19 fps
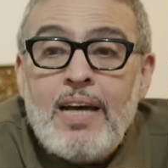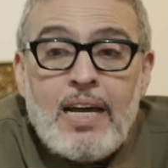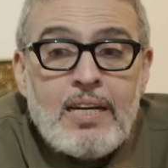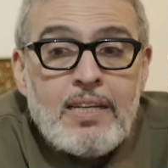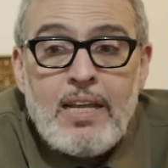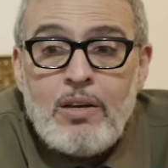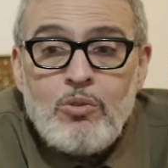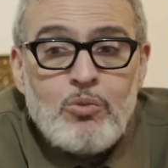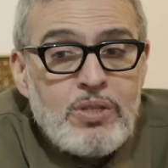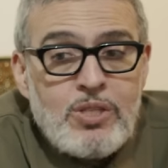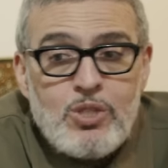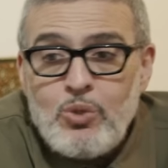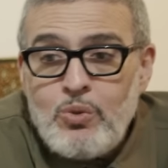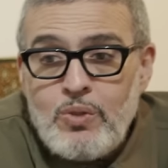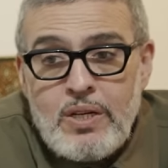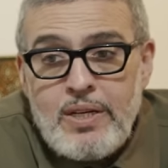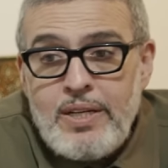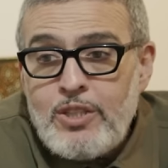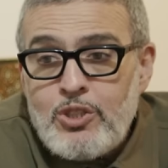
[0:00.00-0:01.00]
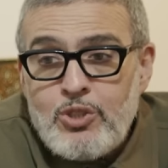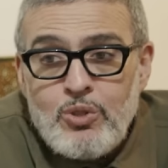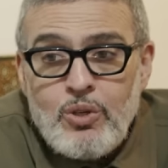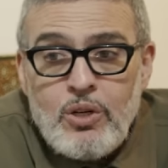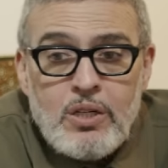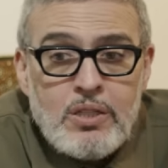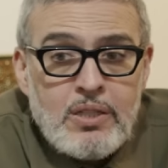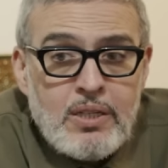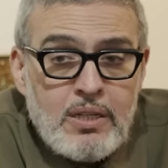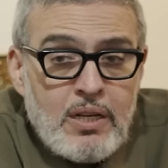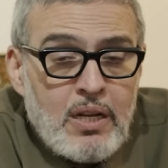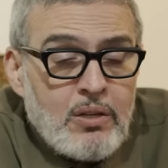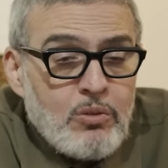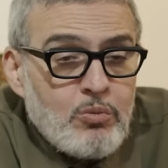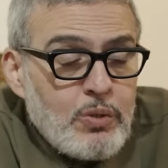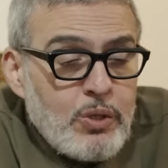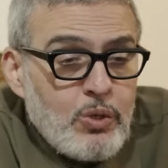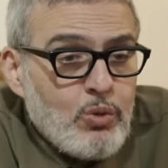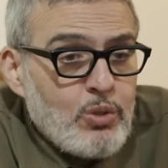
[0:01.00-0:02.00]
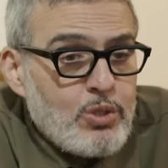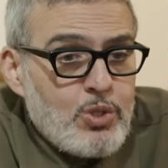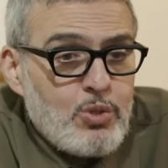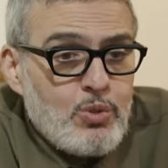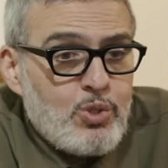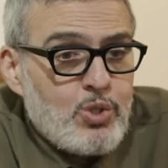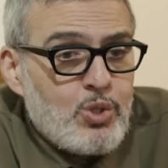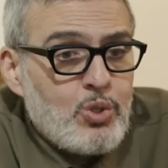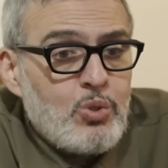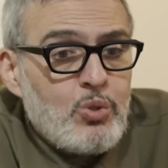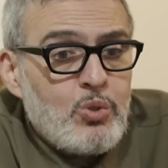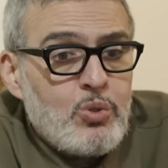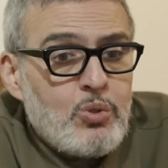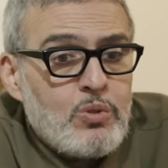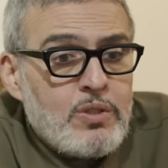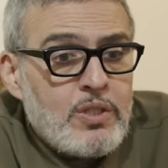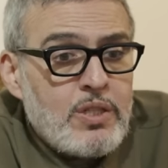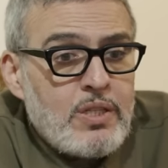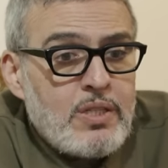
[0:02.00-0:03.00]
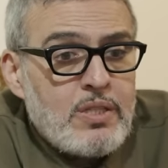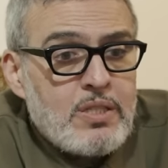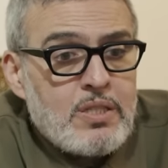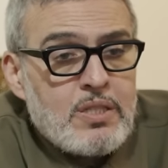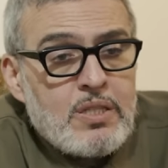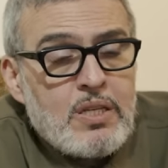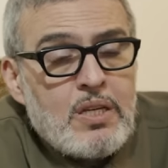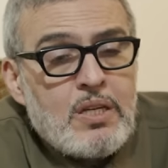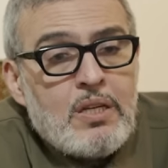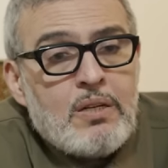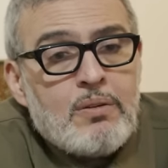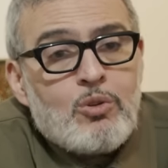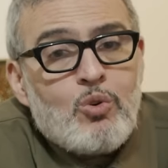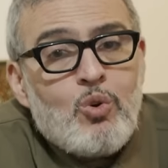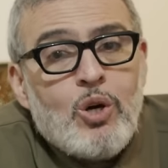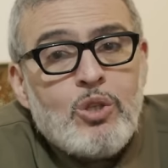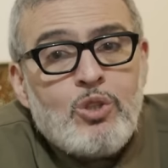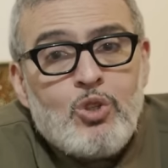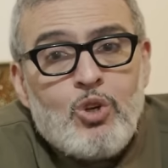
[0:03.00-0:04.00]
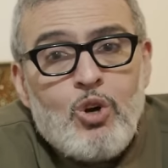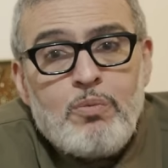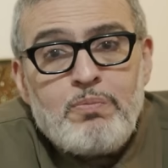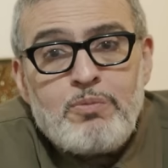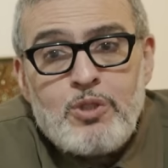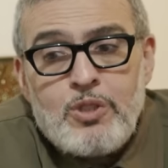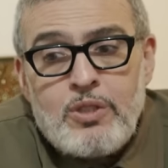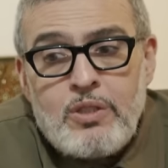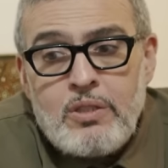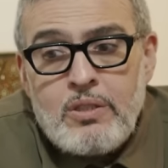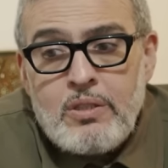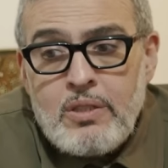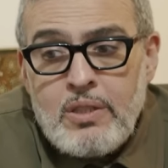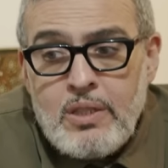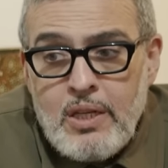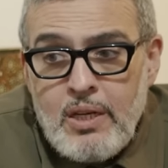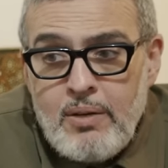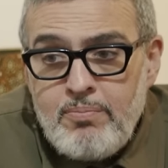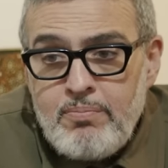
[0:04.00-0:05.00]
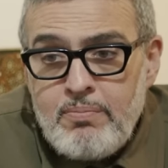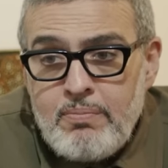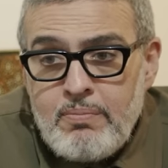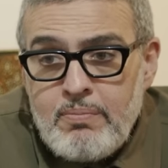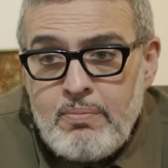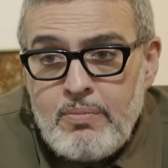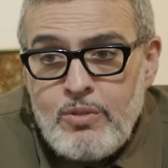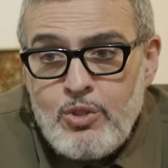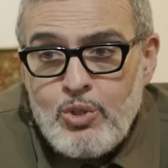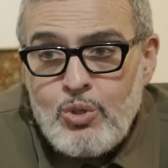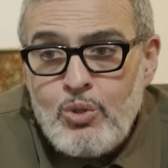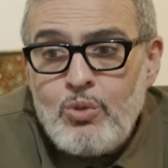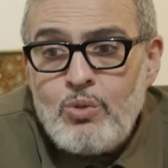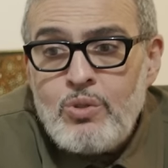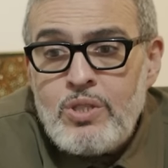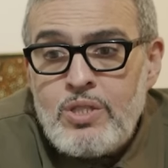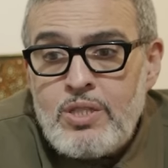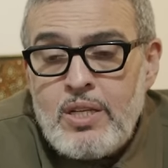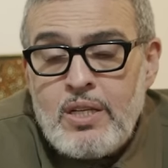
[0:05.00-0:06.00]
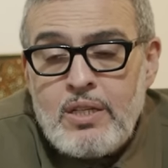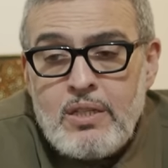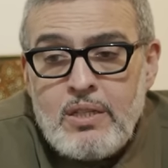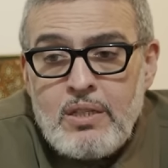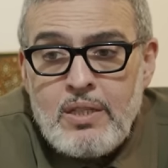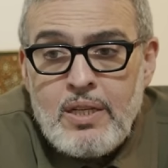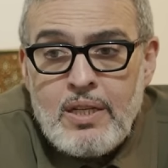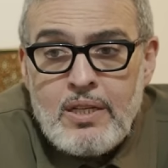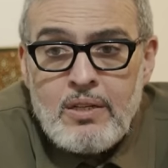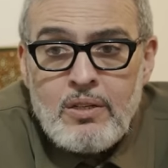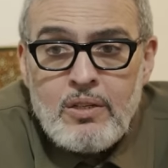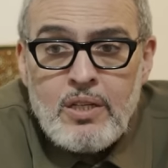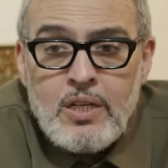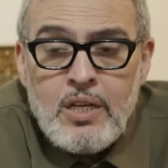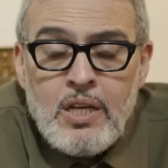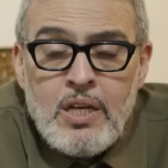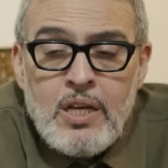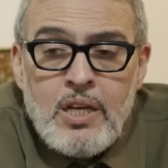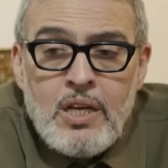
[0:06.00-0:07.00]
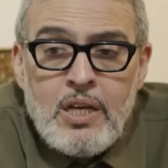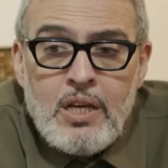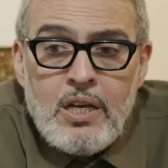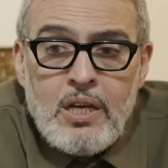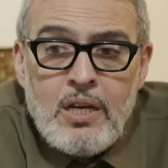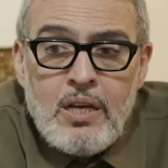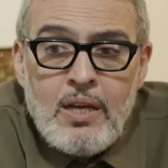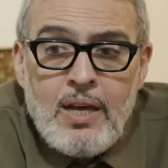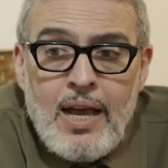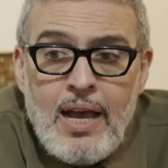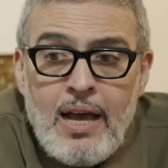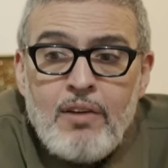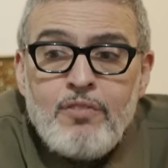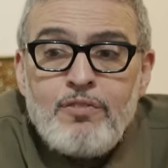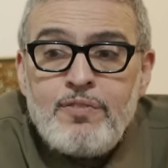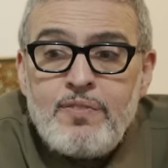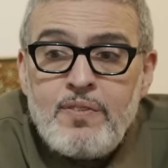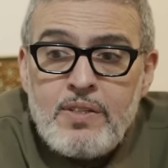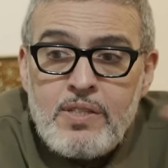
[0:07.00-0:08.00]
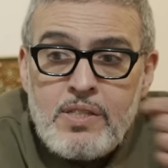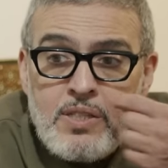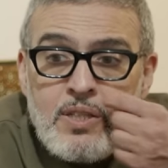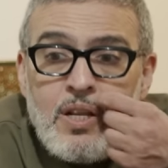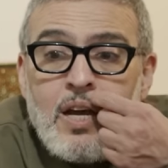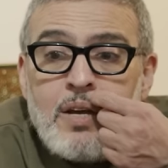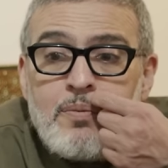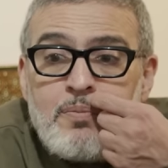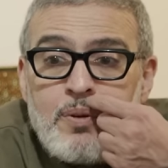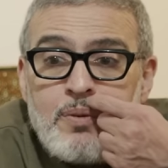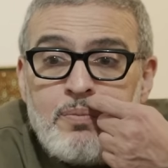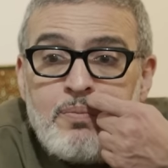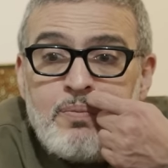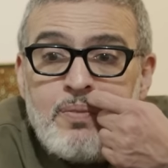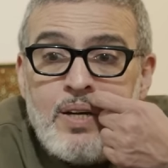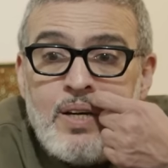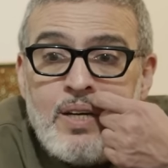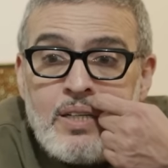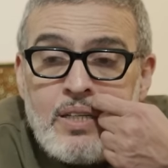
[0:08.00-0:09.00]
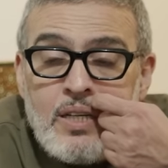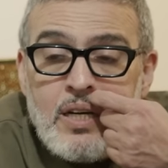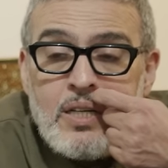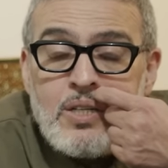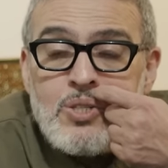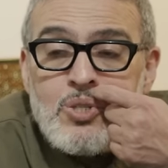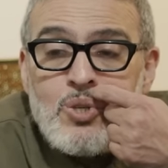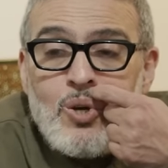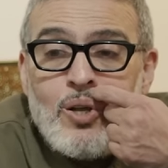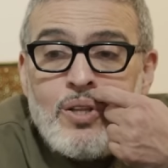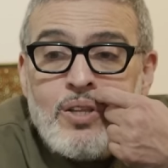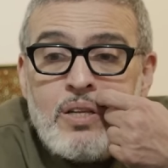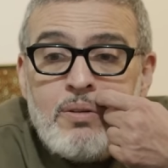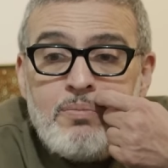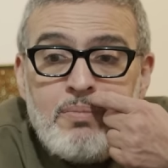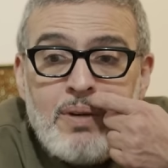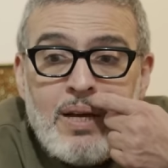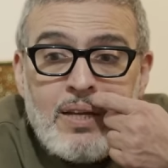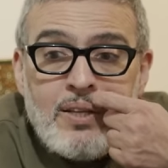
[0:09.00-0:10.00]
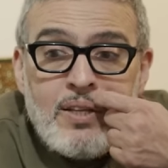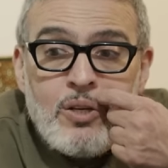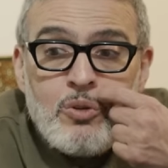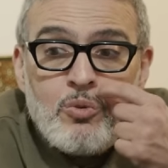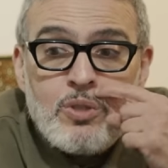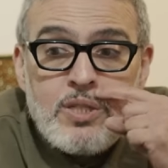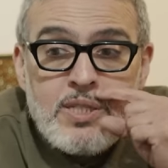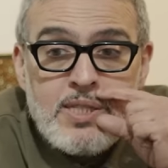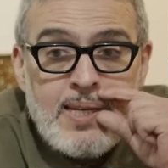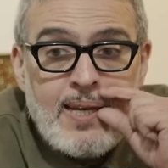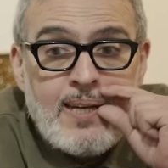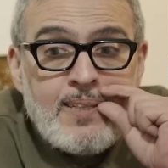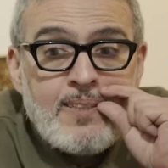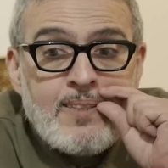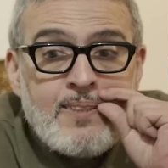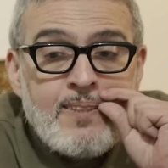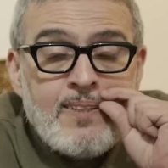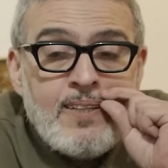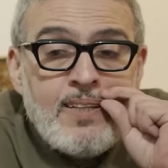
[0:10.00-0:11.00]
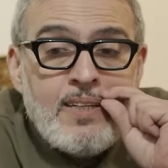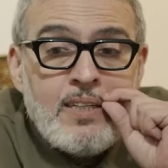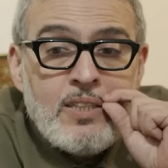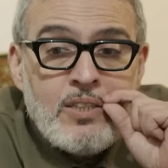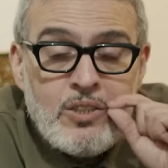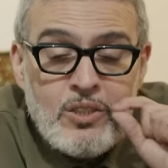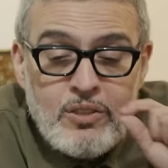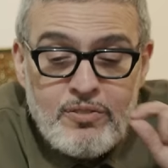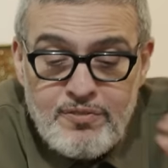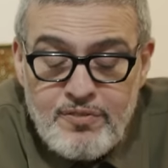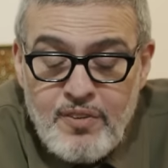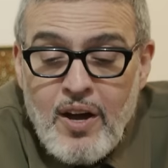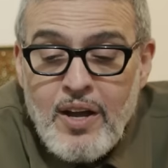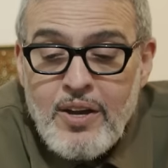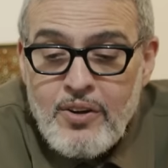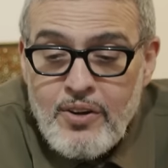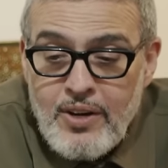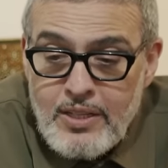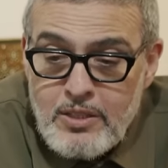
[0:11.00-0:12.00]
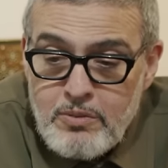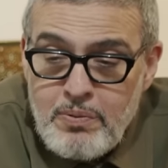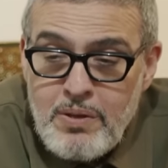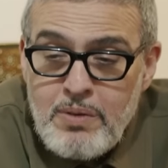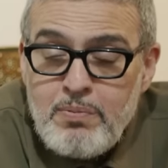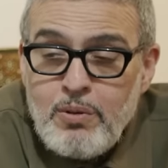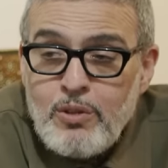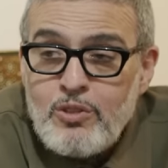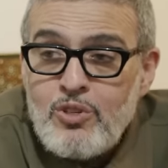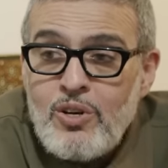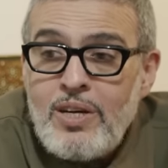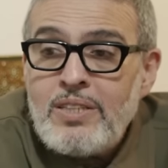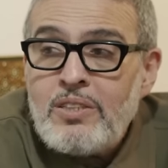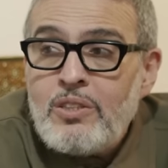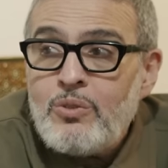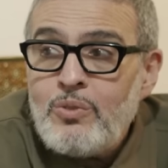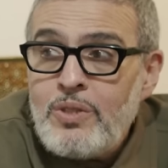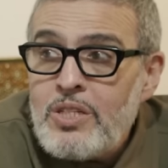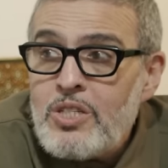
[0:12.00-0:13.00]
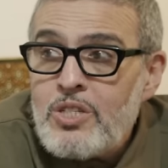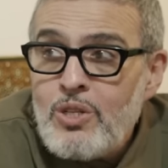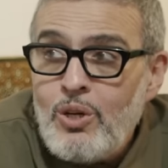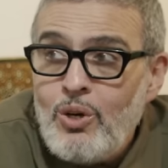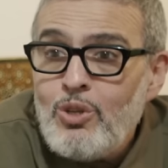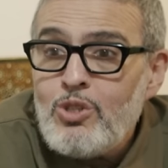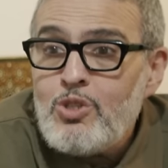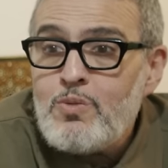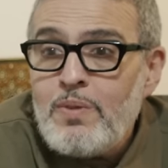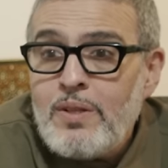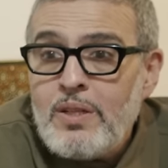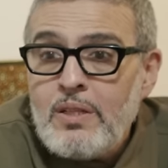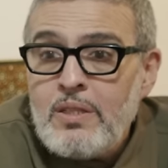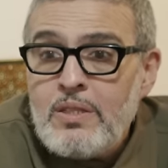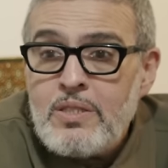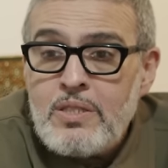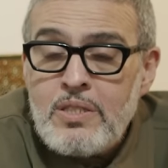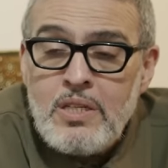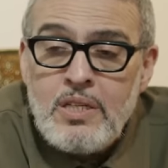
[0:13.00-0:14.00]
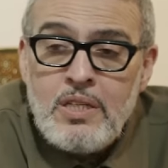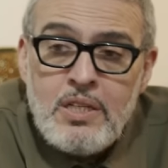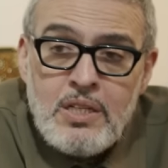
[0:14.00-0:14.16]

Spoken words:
And then we saw it later on, and we also saw these quadcopter drones that have sniper guns on them, and they were sent to fire at people trying to reach the hospitals. Yeah.